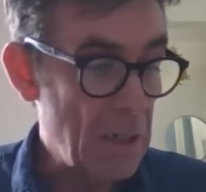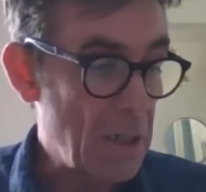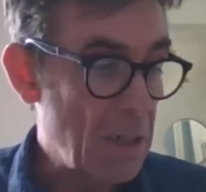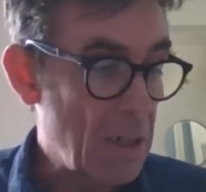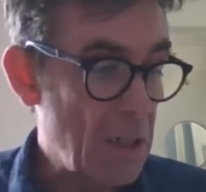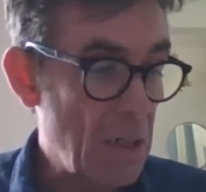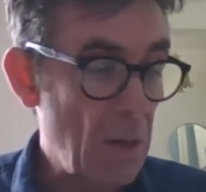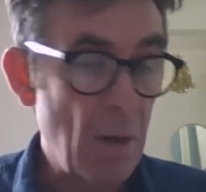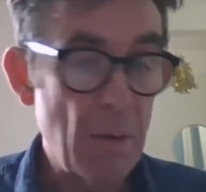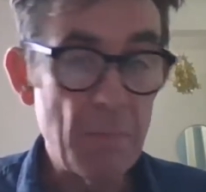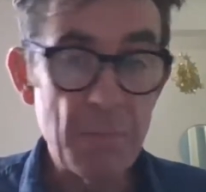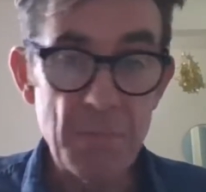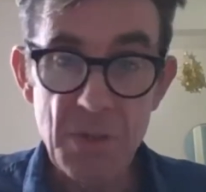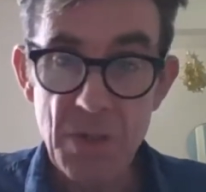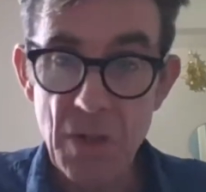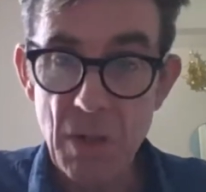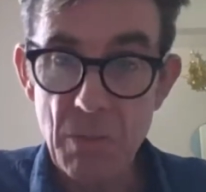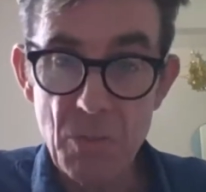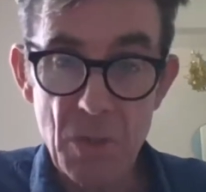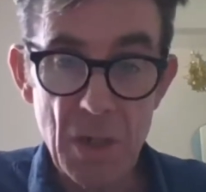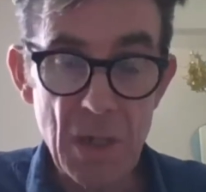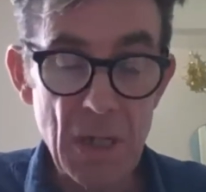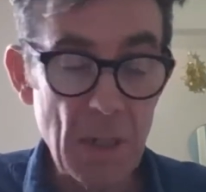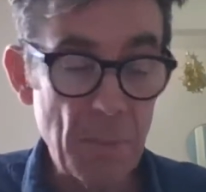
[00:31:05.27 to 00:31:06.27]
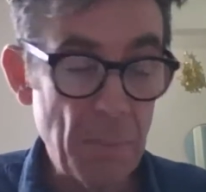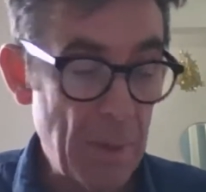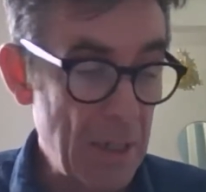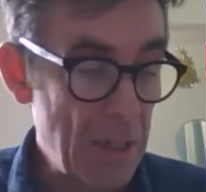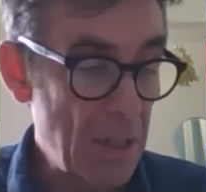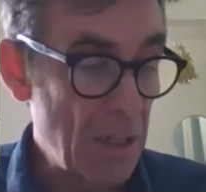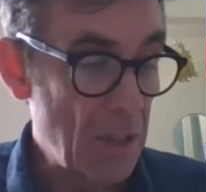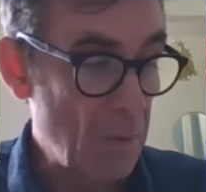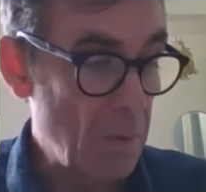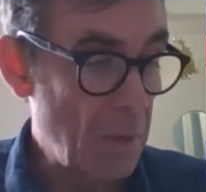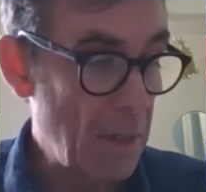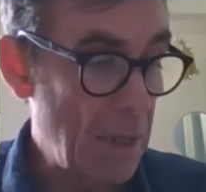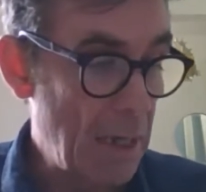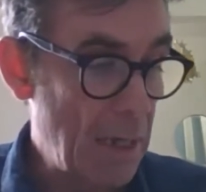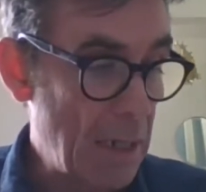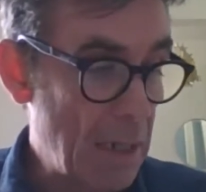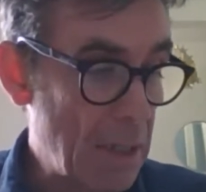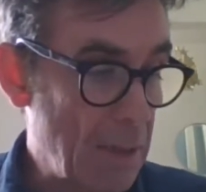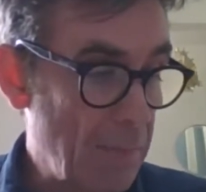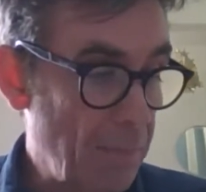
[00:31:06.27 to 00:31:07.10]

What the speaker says: So I'm really pleased with that.